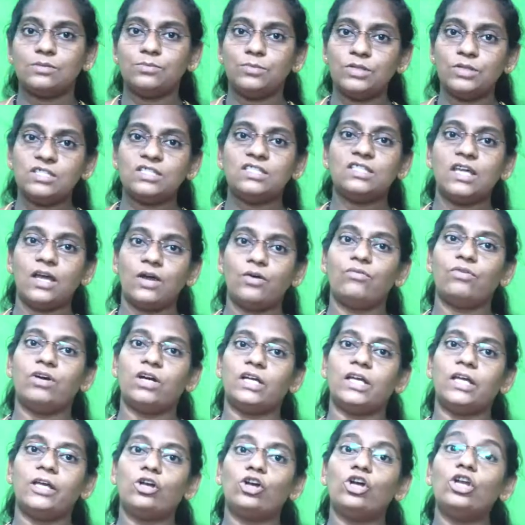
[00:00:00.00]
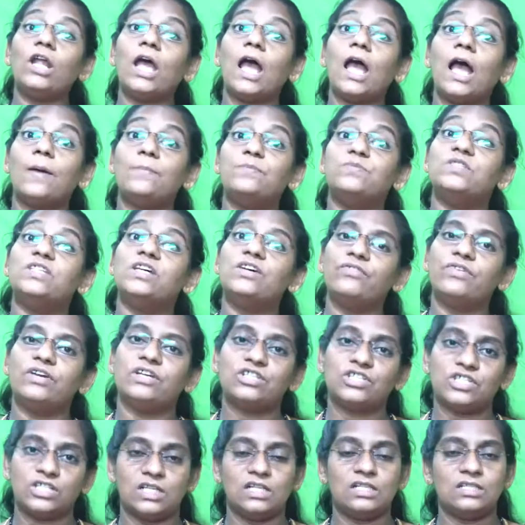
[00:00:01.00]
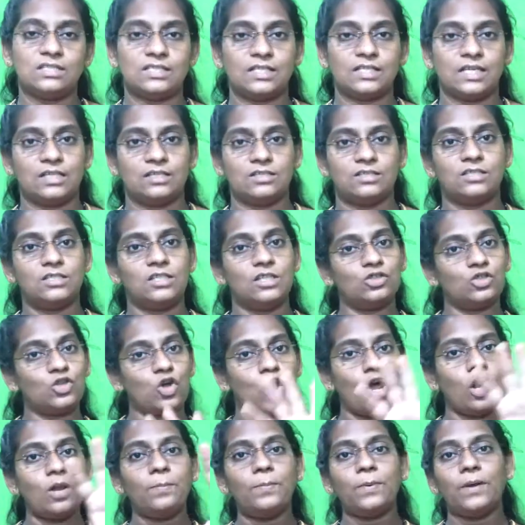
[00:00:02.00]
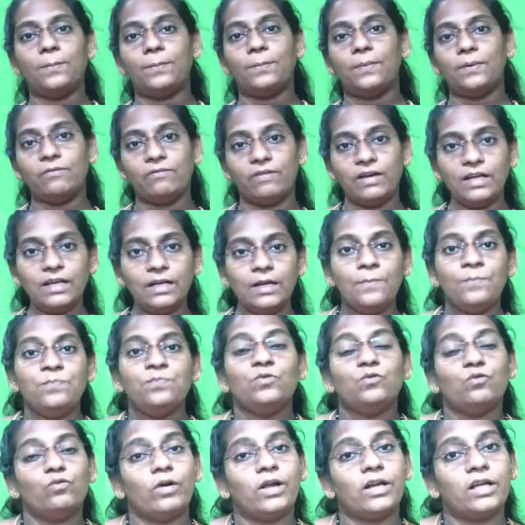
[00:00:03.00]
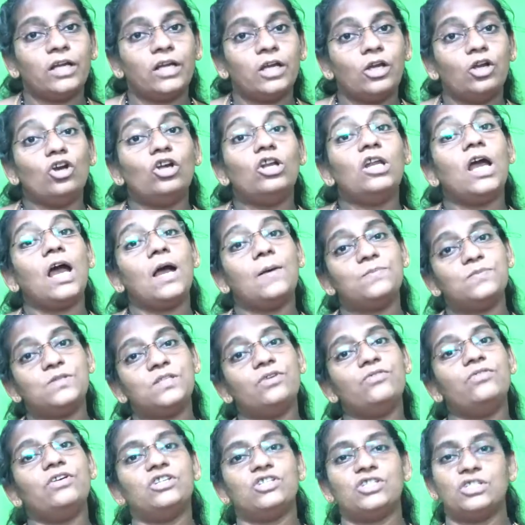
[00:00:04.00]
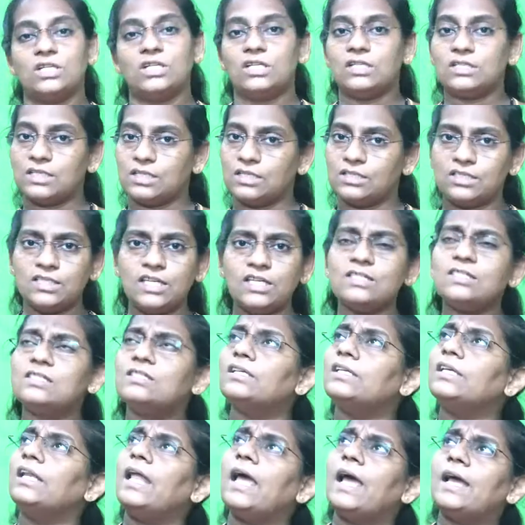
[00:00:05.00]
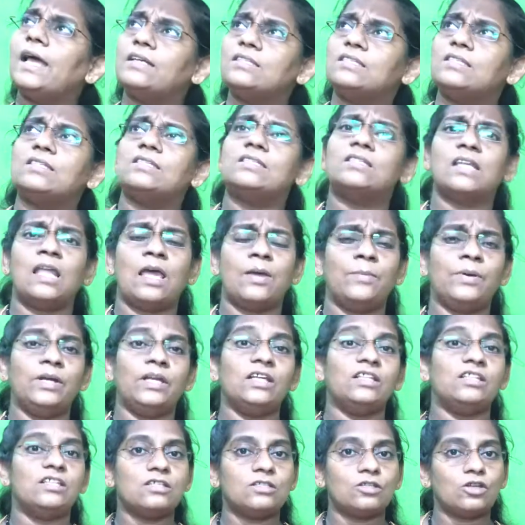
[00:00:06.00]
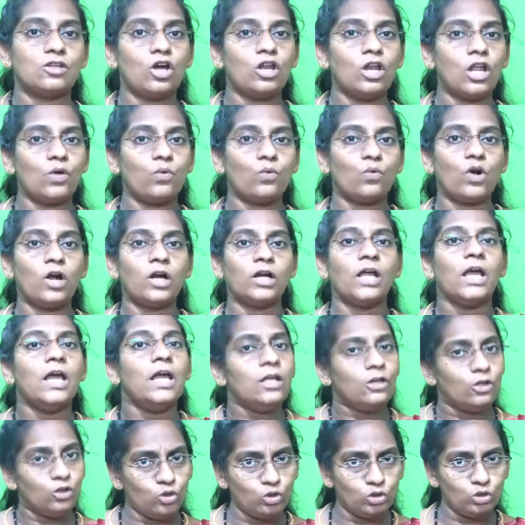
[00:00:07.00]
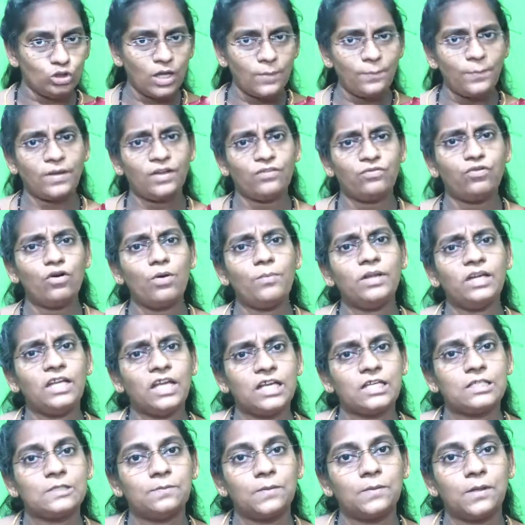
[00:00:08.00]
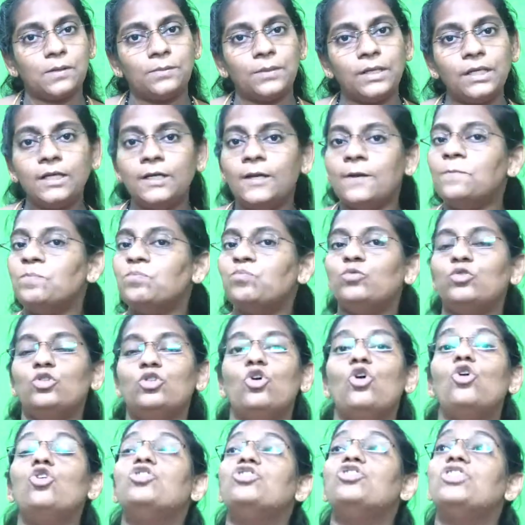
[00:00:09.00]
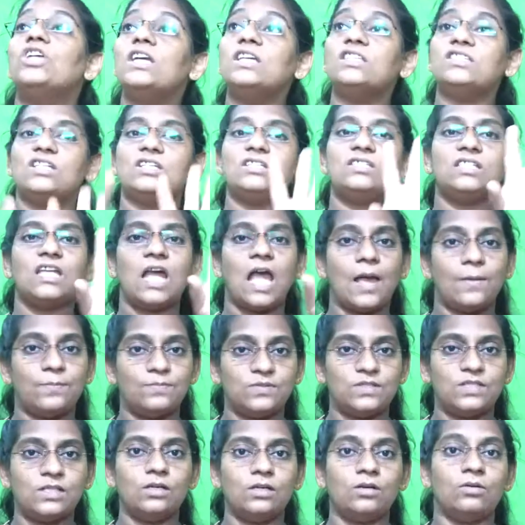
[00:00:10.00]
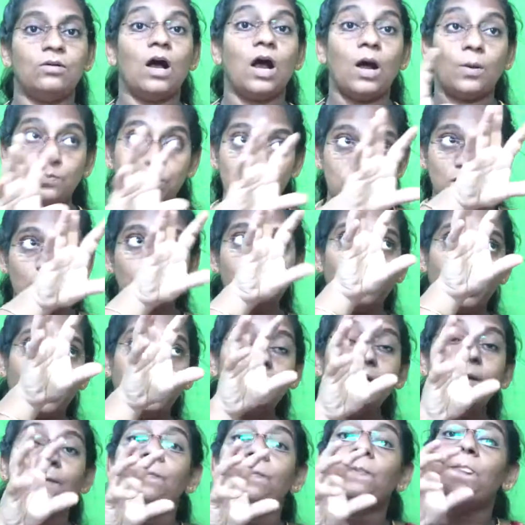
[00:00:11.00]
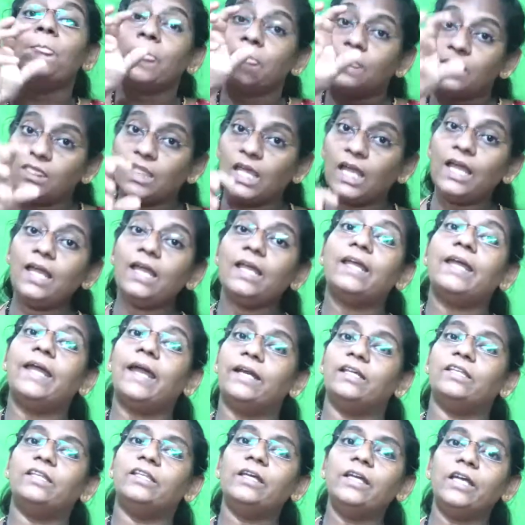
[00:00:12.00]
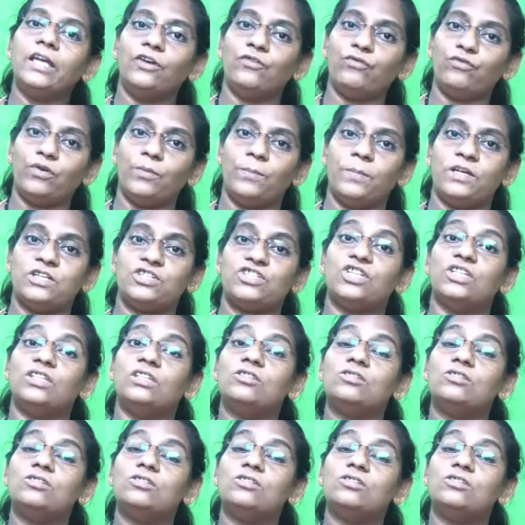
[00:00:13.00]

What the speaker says: Means they are working on observational science. These all people were working on observational science. Yes, galaxies, climatic, these all are what? Do they perform any experiment? No, they just observe and they get the information.